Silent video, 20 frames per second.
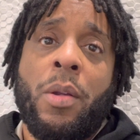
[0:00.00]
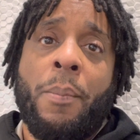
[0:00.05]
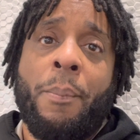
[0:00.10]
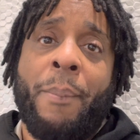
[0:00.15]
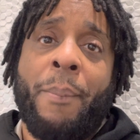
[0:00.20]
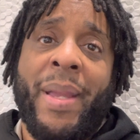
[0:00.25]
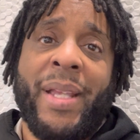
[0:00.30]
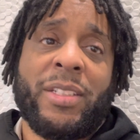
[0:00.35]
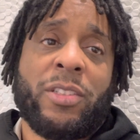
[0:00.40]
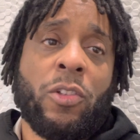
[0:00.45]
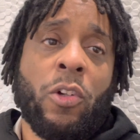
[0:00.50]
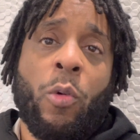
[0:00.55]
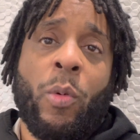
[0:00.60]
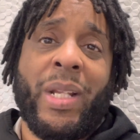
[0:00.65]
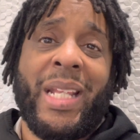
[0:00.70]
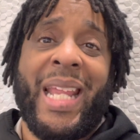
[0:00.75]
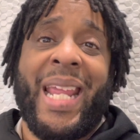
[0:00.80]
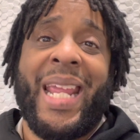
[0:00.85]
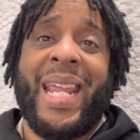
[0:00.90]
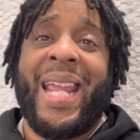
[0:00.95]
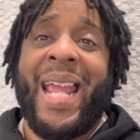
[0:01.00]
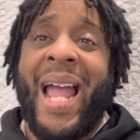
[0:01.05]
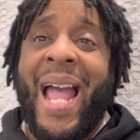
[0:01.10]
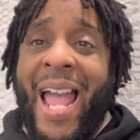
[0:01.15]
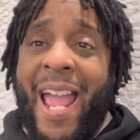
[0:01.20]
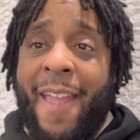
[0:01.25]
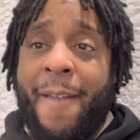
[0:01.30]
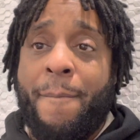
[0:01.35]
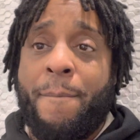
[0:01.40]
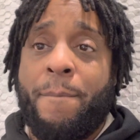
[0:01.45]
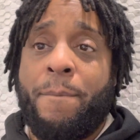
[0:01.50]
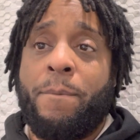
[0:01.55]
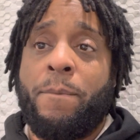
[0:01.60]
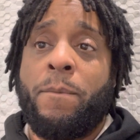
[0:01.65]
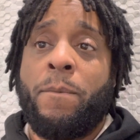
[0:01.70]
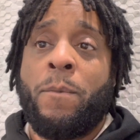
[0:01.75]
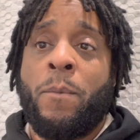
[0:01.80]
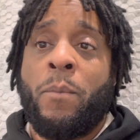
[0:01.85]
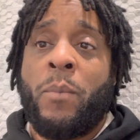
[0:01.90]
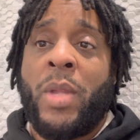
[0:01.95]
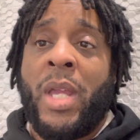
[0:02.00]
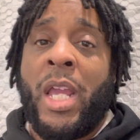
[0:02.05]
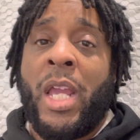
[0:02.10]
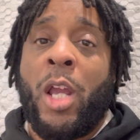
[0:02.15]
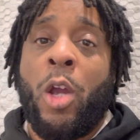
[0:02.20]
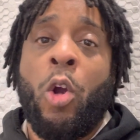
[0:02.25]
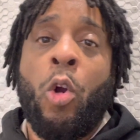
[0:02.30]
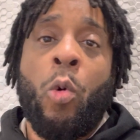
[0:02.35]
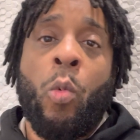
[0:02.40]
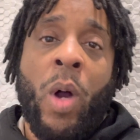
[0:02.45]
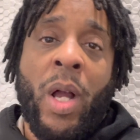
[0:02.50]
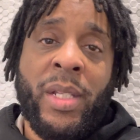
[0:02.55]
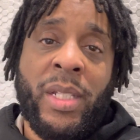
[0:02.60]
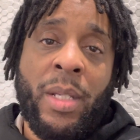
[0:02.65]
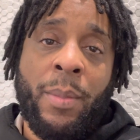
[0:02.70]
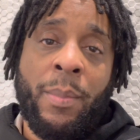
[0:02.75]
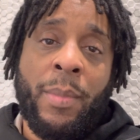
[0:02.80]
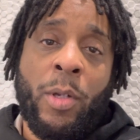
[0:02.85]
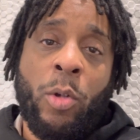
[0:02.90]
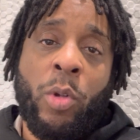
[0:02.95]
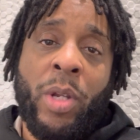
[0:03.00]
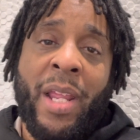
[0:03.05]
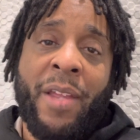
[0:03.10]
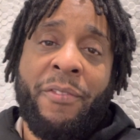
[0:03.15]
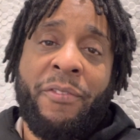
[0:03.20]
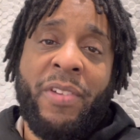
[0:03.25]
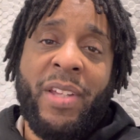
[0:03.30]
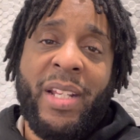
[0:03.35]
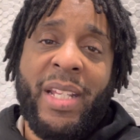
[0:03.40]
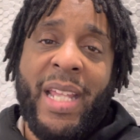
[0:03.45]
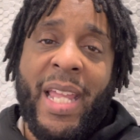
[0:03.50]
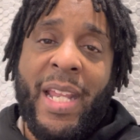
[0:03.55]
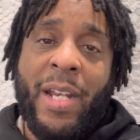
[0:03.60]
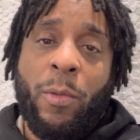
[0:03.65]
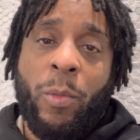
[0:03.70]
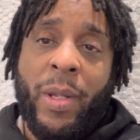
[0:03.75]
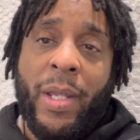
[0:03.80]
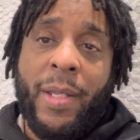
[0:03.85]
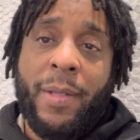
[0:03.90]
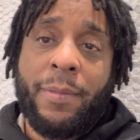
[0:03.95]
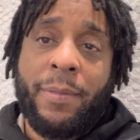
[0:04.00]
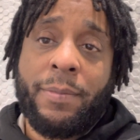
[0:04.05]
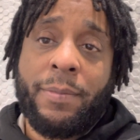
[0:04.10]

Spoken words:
based on what they got and who want them and who they affiliated with.